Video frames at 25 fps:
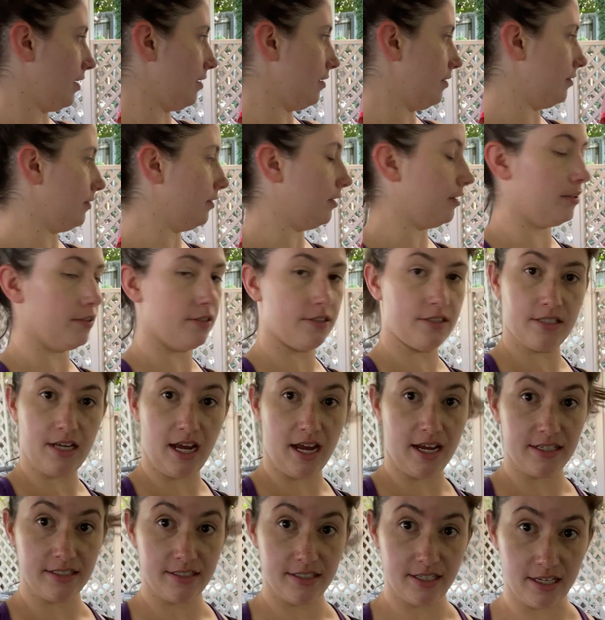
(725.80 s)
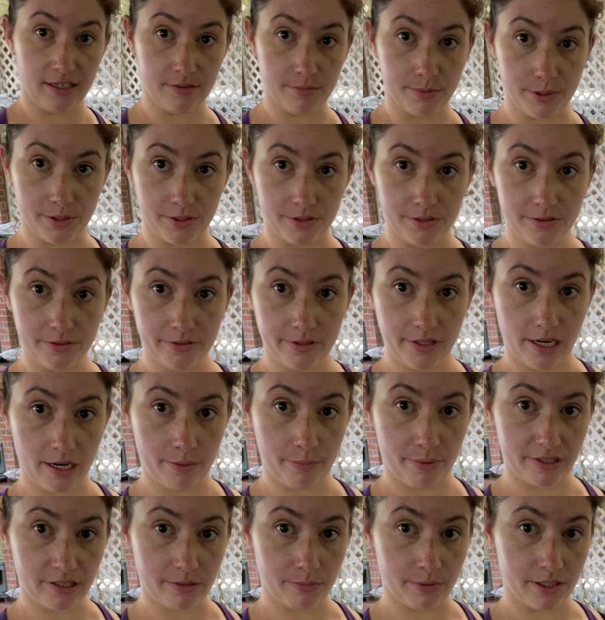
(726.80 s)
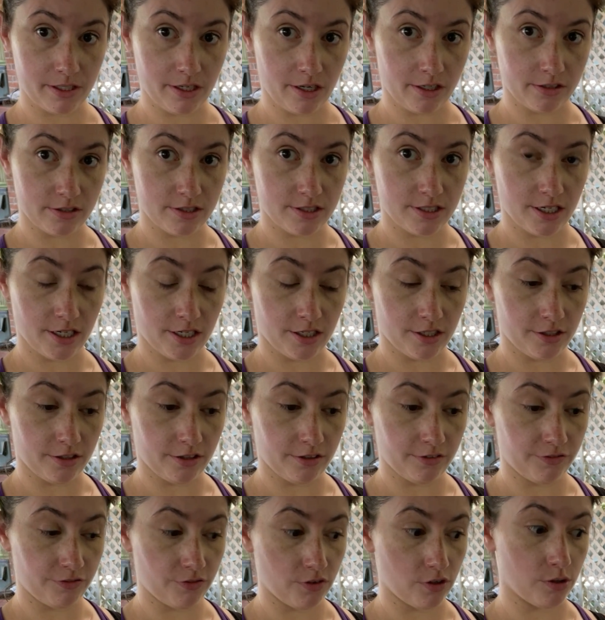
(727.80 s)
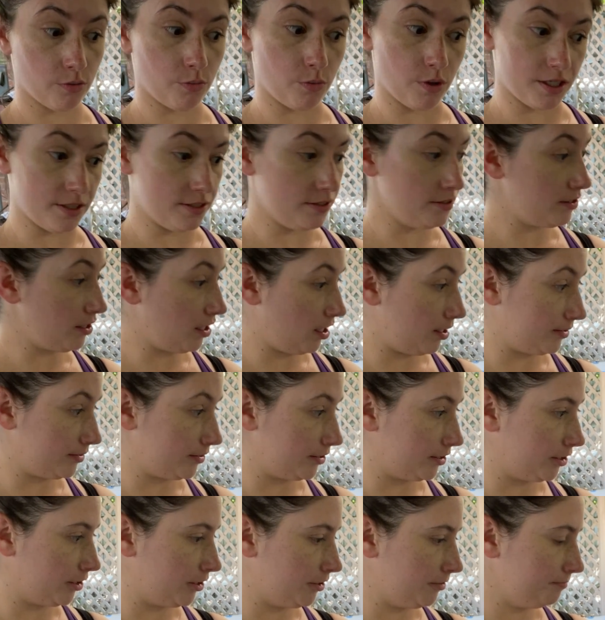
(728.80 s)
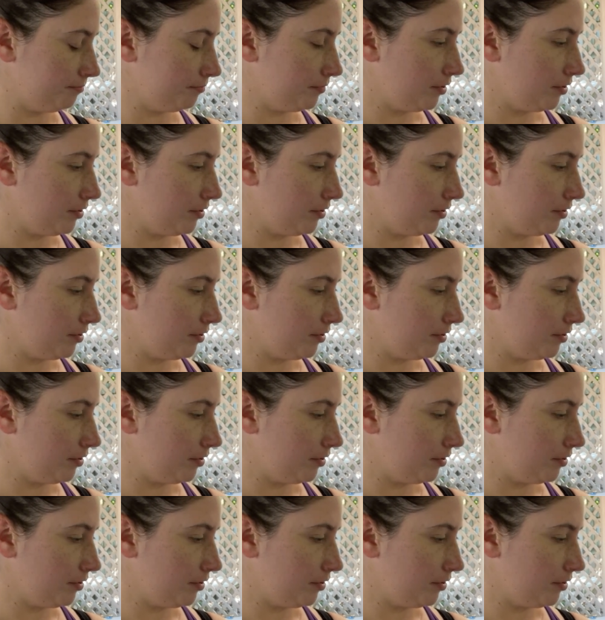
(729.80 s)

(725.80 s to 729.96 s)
little side table that I picked up at a yard sale for $1.